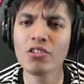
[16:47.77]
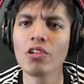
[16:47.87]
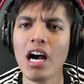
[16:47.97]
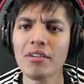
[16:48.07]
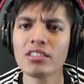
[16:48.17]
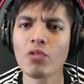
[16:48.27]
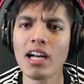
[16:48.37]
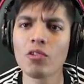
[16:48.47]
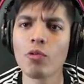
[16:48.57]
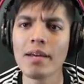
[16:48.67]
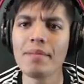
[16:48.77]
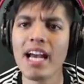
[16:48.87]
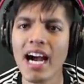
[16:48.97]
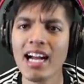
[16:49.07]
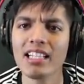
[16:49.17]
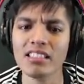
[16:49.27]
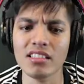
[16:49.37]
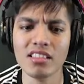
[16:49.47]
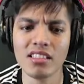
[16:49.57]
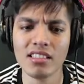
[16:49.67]
this dude always want to wait
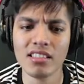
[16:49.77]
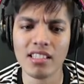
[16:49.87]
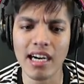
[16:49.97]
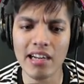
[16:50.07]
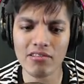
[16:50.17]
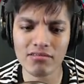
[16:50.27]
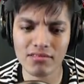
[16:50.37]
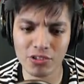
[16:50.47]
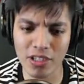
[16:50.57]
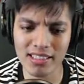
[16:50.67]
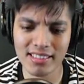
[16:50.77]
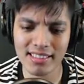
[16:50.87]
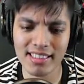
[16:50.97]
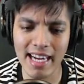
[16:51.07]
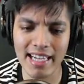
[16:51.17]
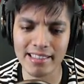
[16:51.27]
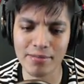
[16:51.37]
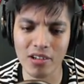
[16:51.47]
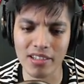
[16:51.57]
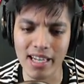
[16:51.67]
behind? I don't trust this guy
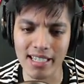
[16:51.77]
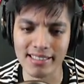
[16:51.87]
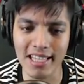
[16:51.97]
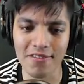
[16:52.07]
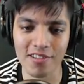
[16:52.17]
anymore. Like,